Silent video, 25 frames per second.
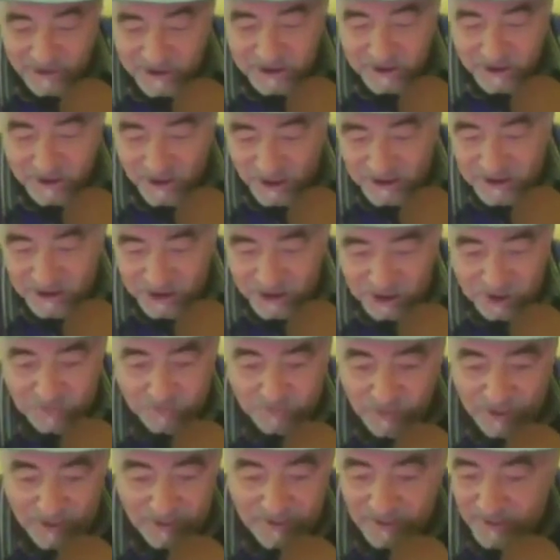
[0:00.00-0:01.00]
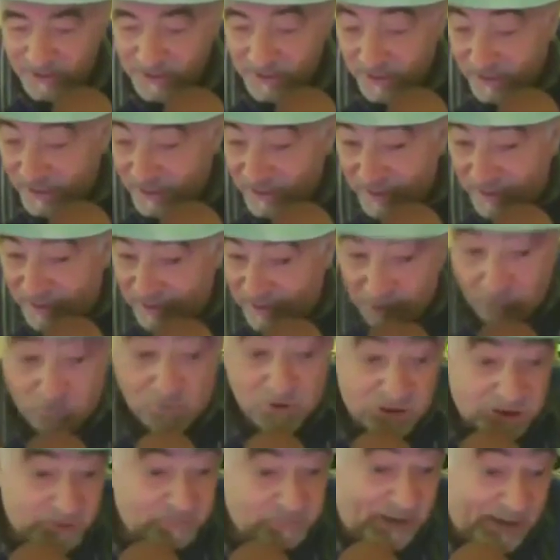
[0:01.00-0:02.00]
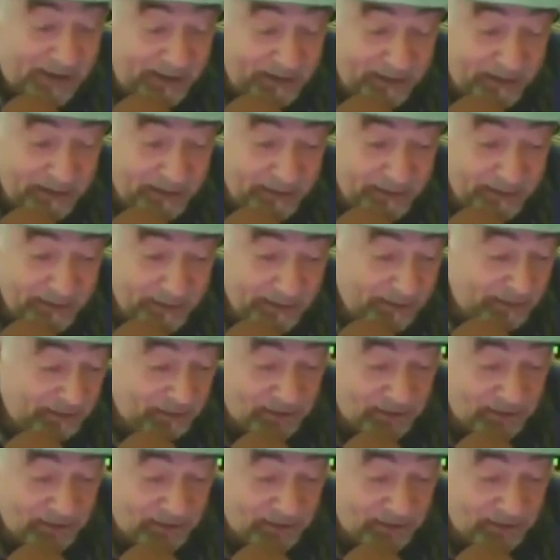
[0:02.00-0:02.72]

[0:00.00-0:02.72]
starts to spread, it will spread. It'll